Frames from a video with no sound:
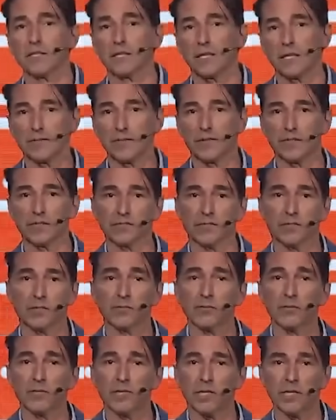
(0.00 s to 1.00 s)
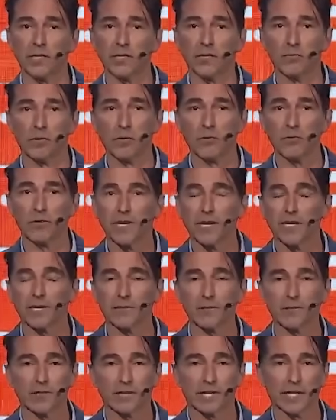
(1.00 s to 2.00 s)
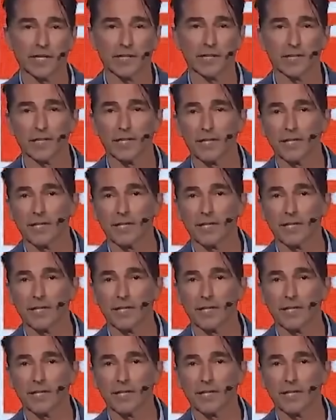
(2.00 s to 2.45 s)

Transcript: of this community, what would that look like?